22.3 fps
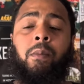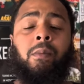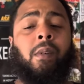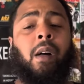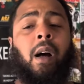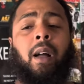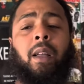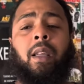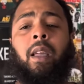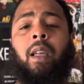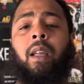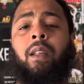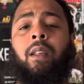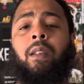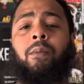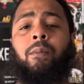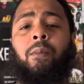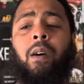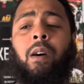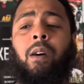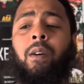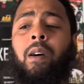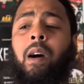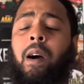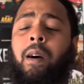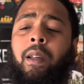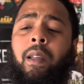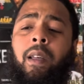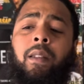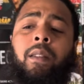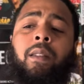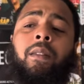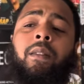I'll
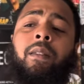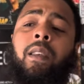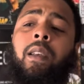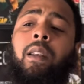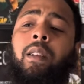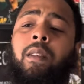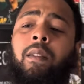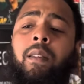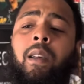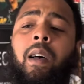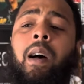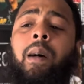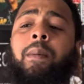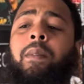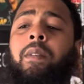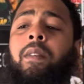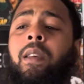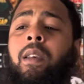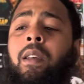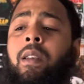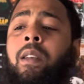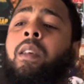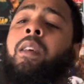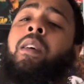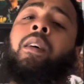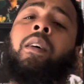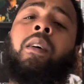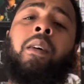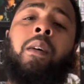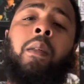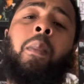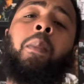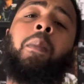have to say the top 10.
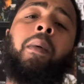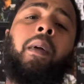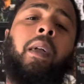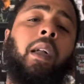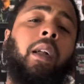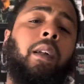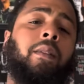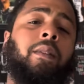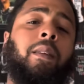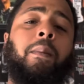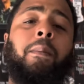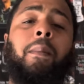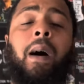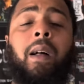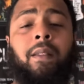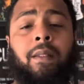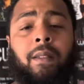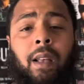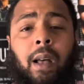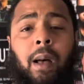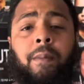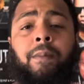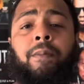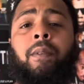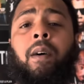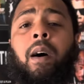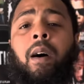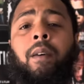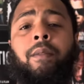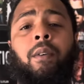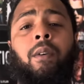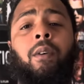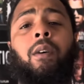He's in my top
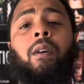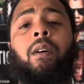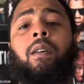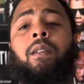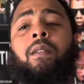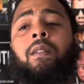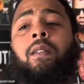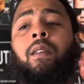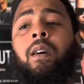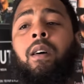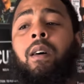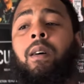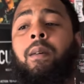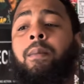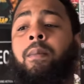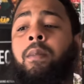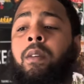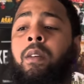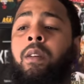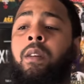five of all time.